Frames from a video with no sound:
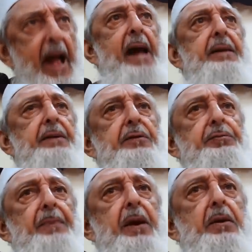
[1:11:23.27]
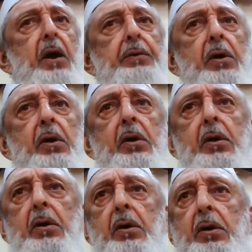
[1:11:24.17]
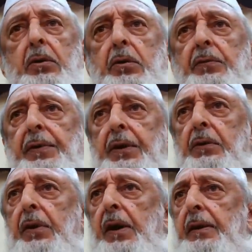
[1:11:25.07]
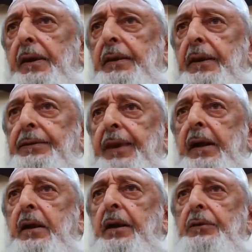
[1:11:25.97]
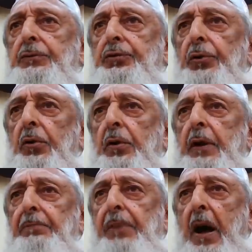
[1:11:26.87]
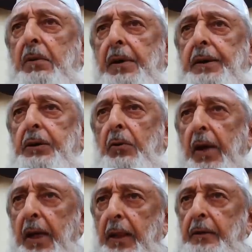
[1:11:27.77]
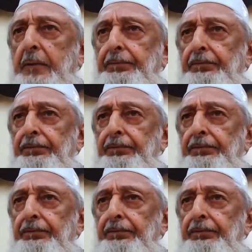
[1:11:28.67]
and they spread out all over the world and they take control of power in the world.